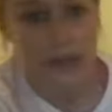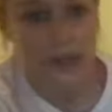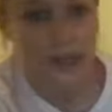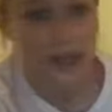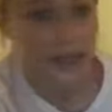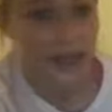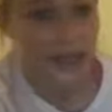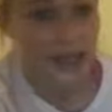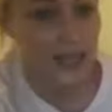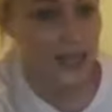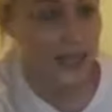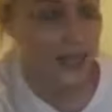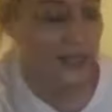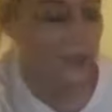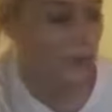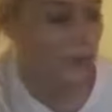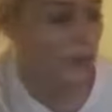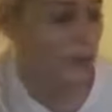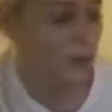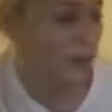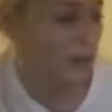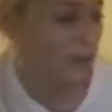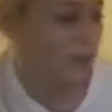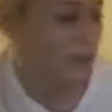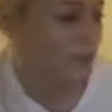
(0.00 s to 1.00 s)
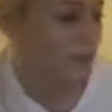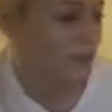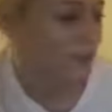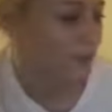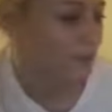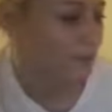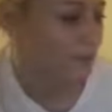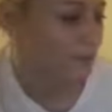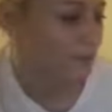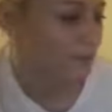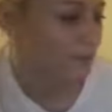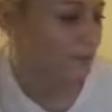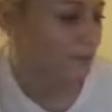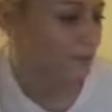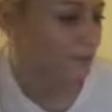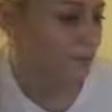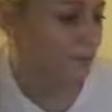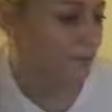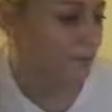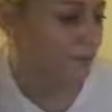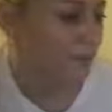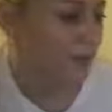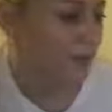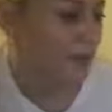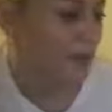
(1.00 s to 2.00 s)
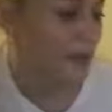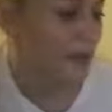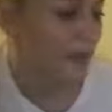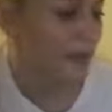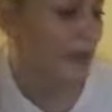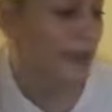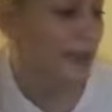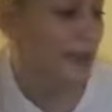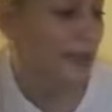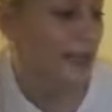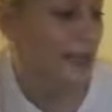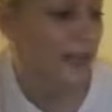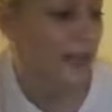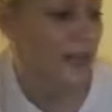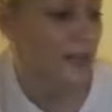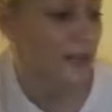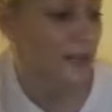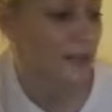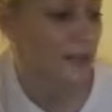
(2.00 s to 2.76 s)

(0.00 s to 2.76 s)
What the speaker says: to say these words. I connect to